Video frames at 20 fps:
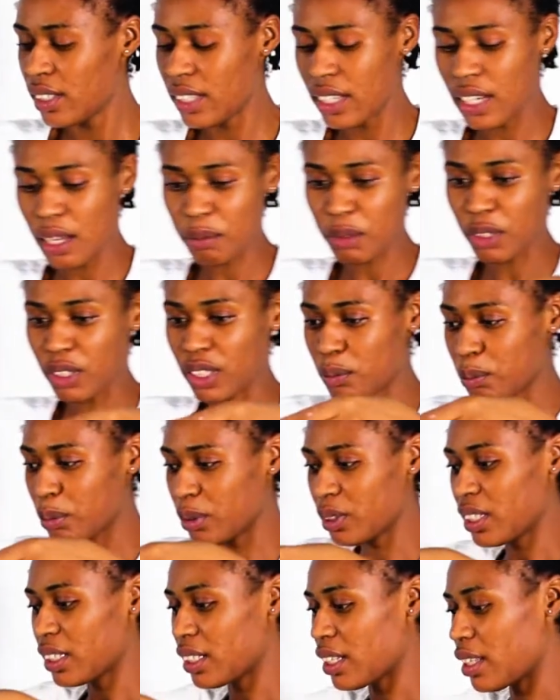then I'm gonna
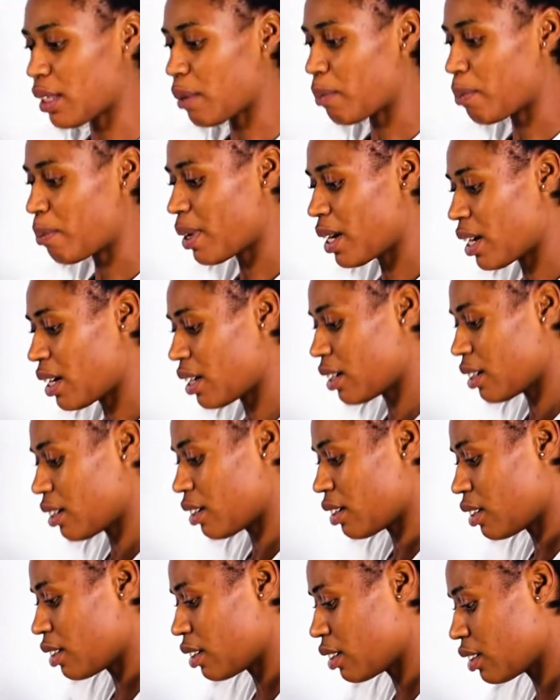put it in the
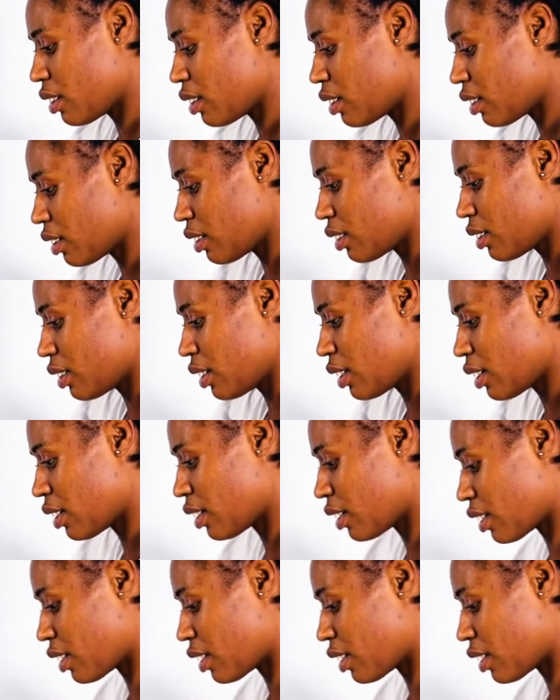pan.